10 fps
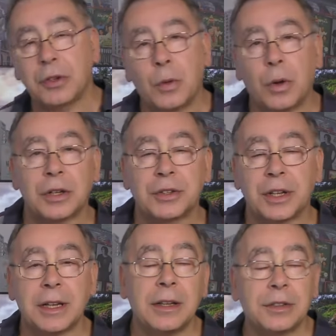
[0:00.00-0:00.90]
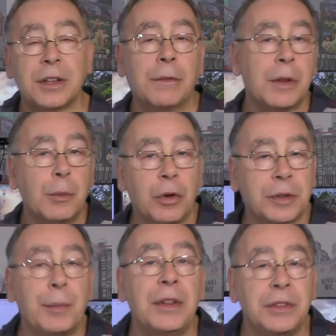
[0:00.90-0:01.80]
a quality as some of the more
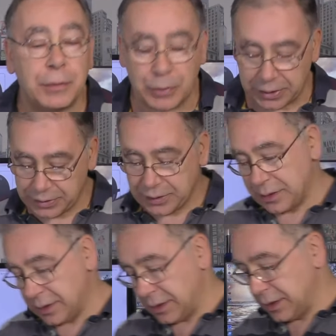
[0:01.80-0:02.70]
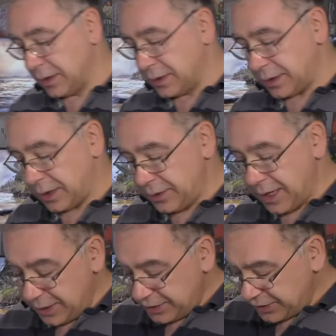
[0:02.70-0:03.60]
expensive ones. So
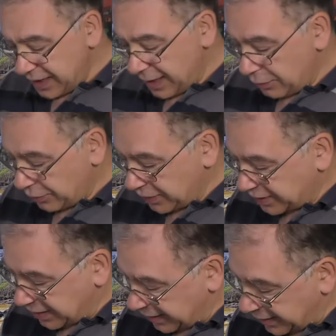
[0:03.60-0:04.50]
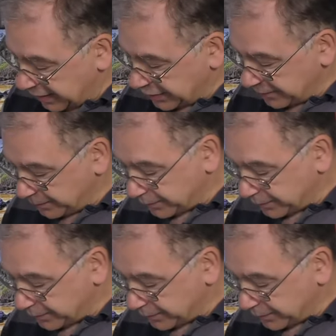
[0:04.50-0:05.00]
yeah, let's see how long this lead is.